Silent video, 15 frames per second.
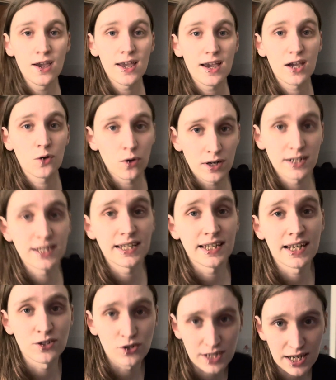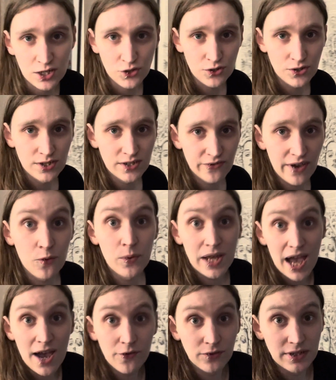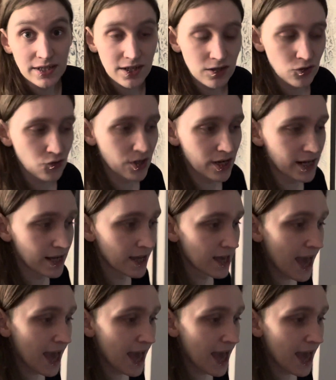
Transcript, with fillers: equality legislations that we have in this country.